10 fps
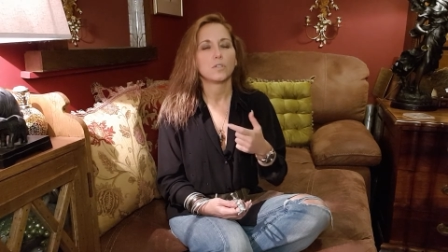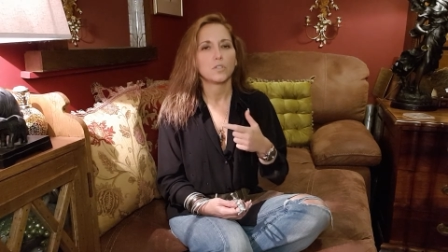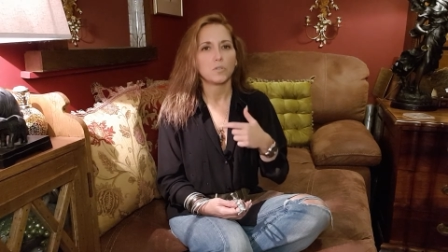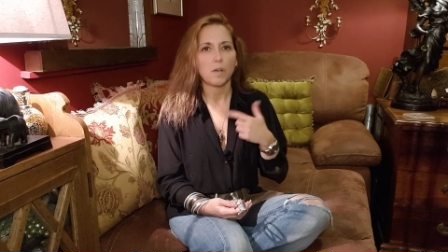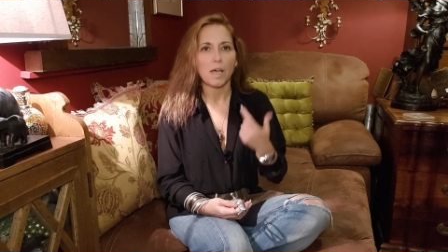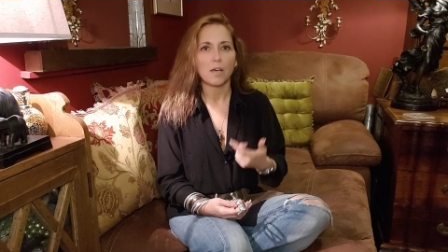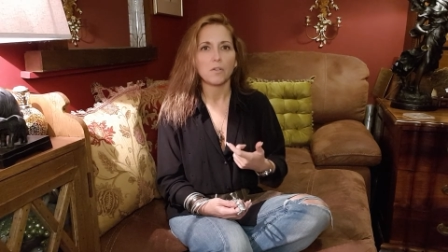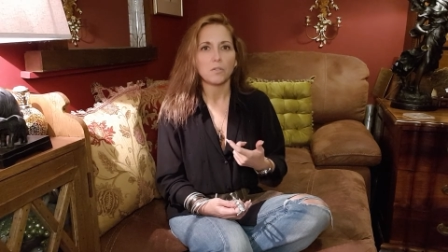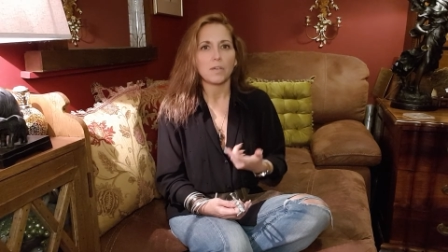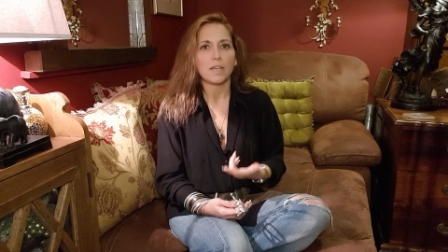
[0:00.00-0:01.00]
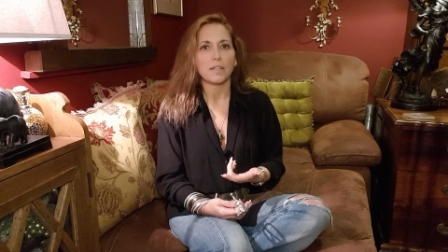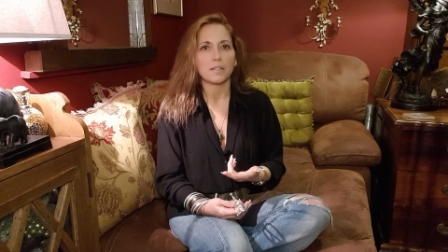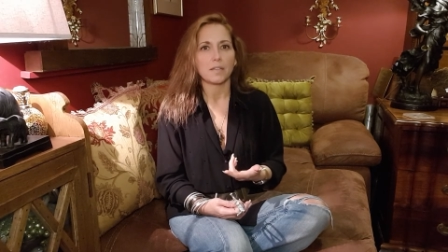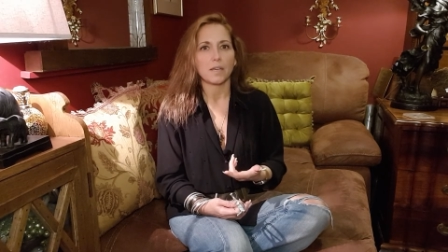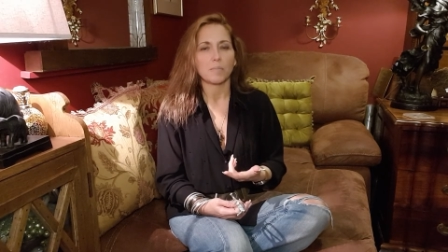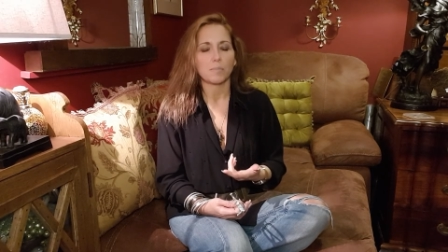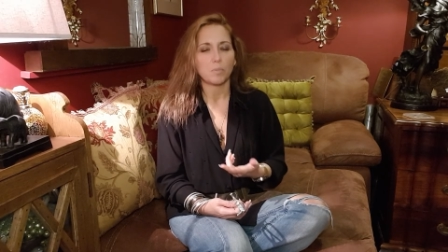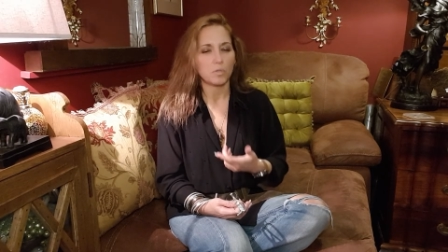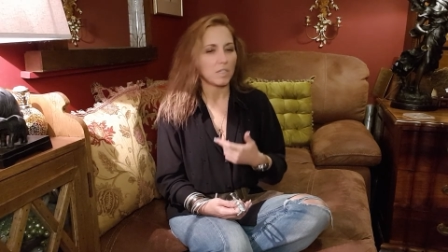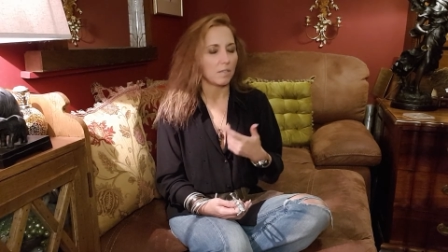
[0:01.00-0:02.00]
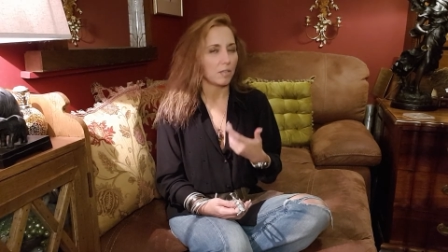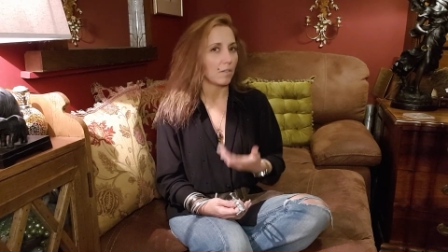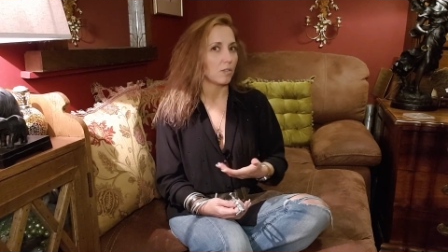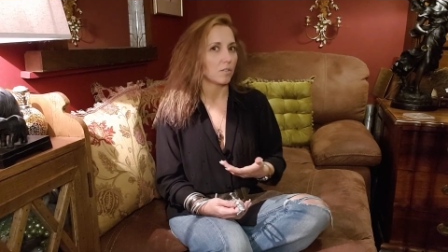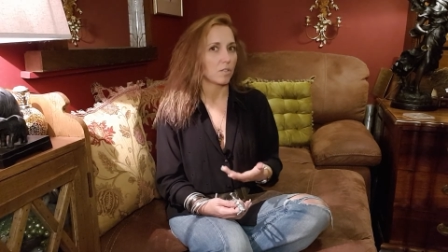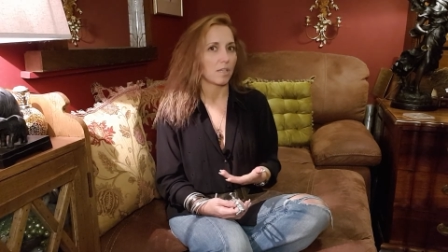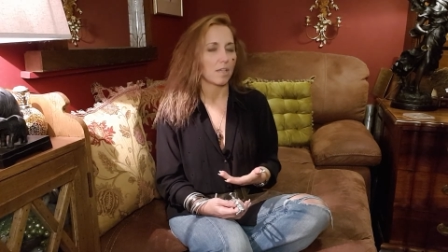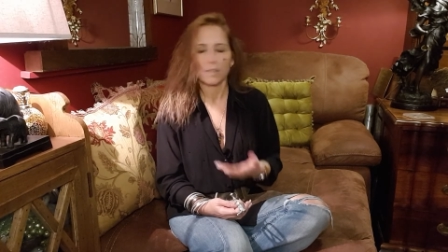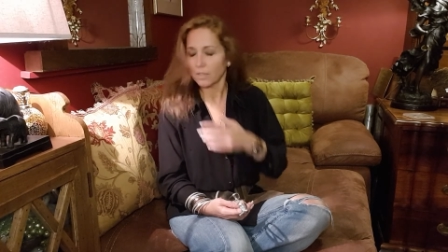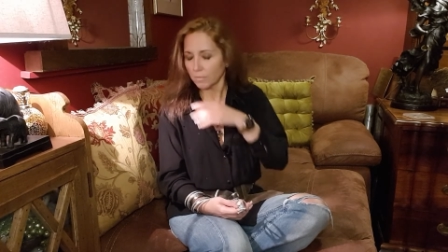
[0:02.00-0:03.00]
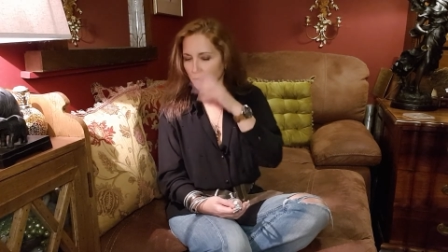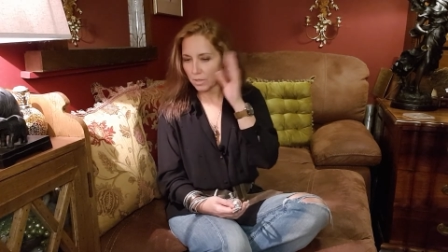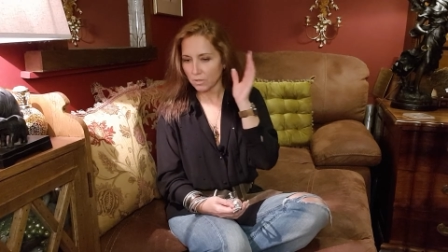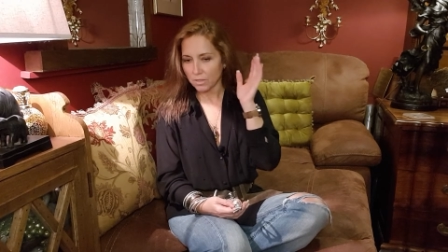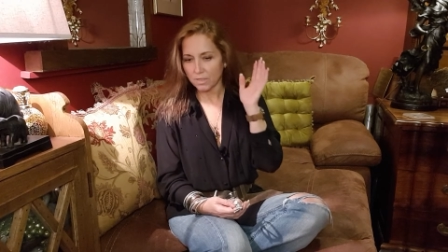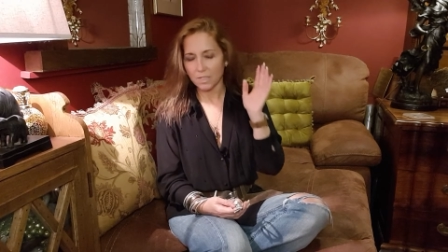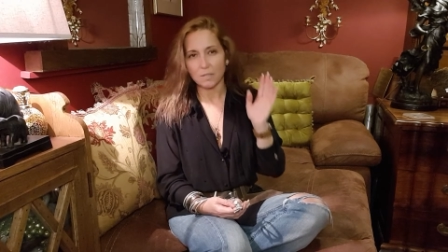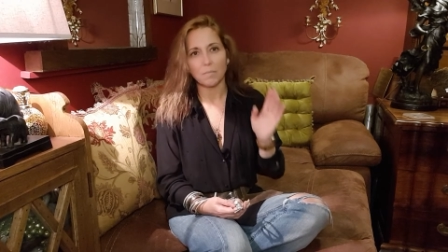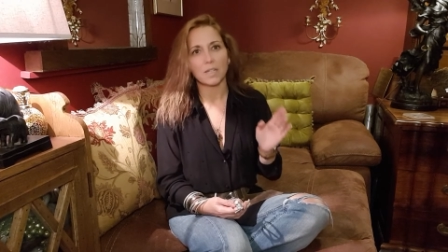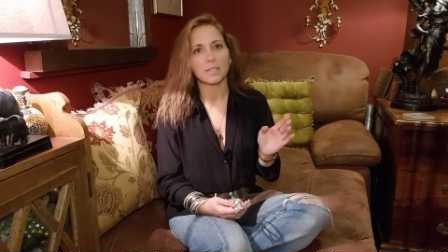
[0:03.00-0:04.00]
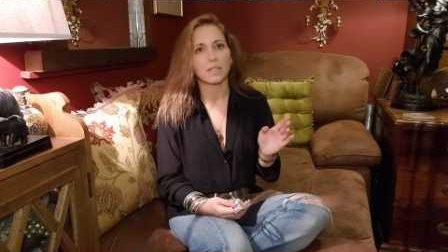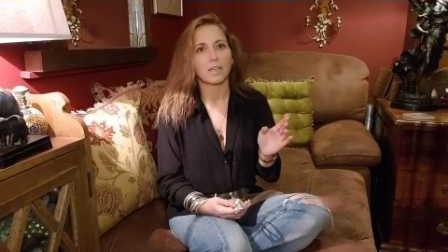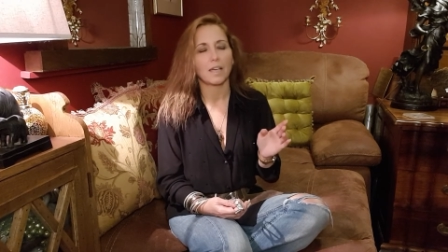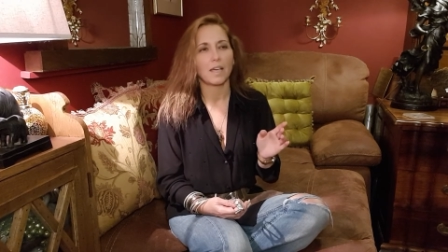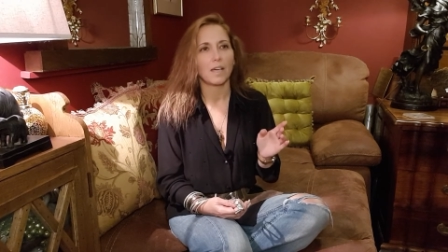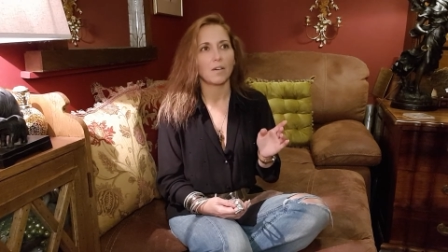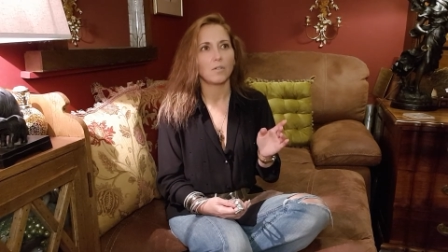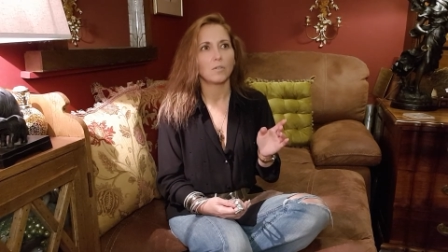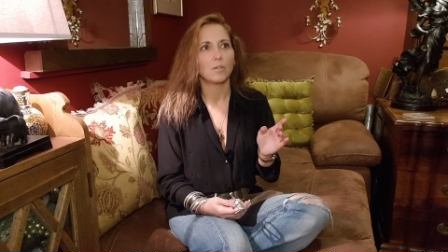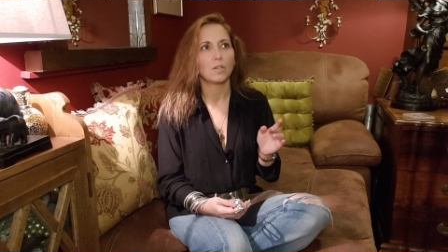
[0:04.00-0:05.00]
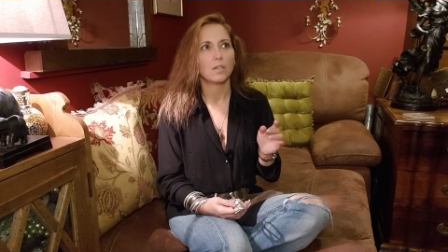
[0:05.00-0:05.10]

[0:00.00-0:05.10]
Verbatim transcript: to how you end up putting the look together because it doesn't matter how